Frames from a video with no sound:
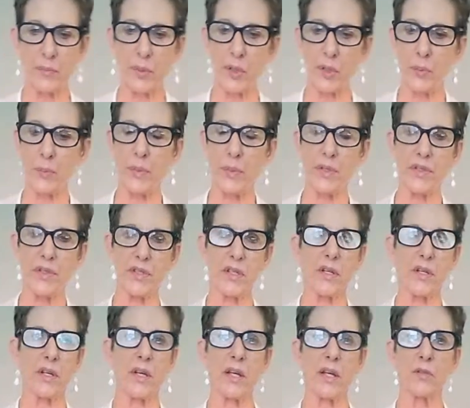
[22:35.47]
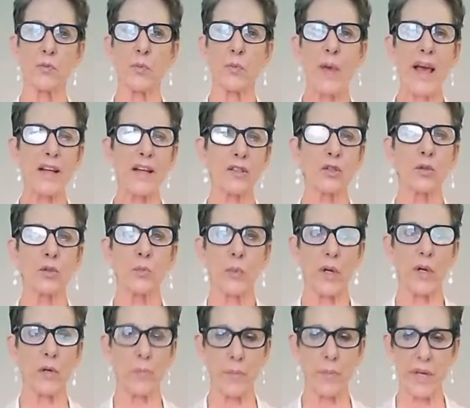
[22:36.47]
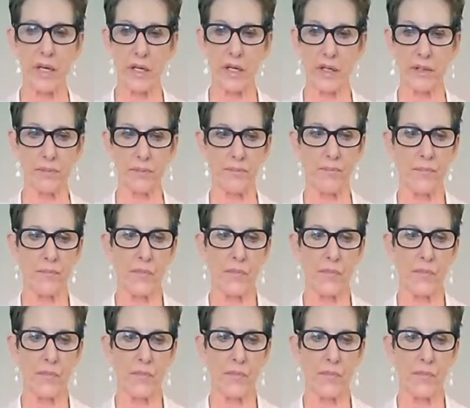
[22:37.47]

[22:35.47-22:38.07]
purpose and radical well-being,